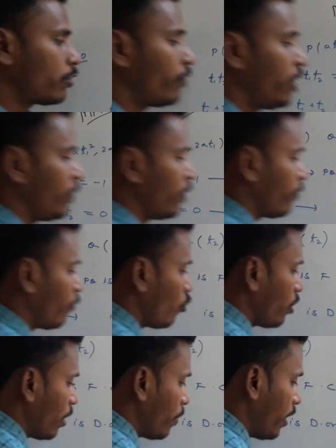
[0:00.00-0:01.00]
of T1,
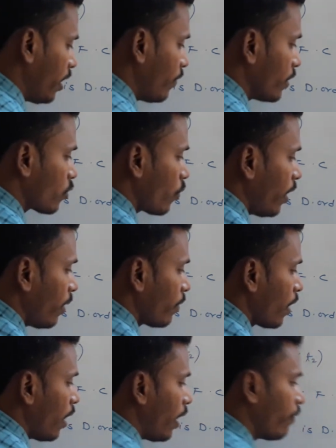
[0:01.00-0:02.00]
4A by T1 square
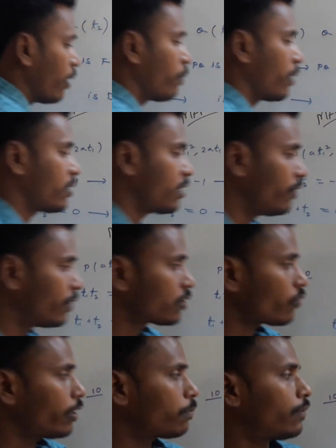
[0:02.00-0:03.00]
and 1 plus T1
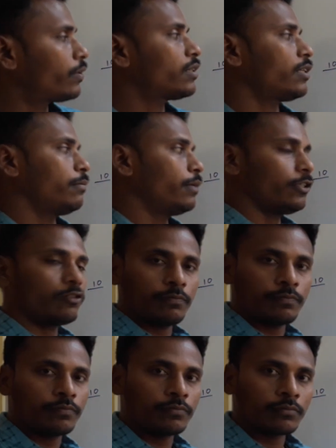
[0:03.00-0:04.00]
square power 3 by 2.
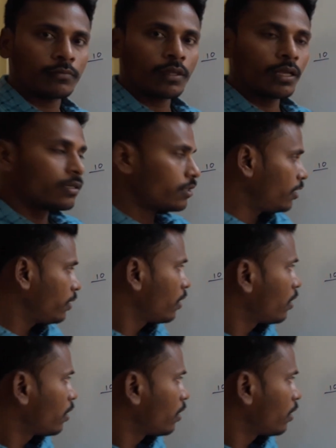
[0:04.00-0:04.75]
See,